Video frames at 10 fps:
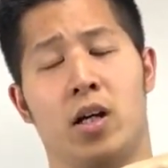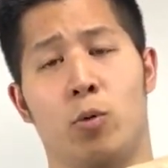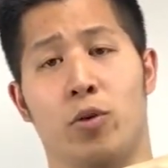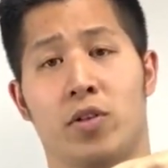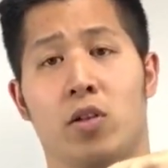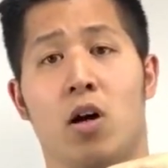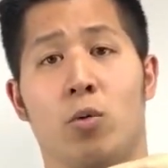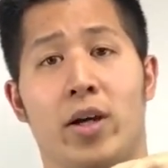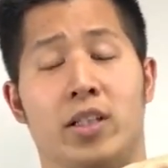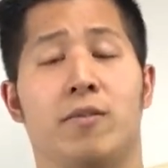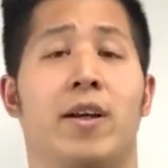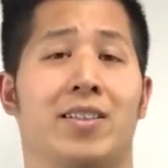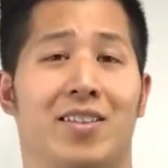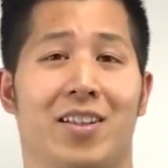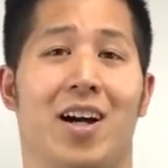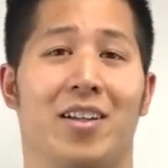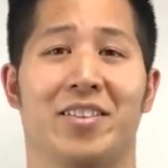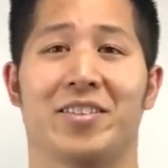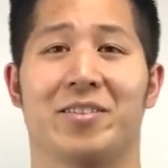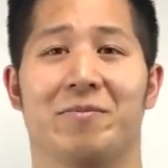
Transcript: with the long ways facing the audience.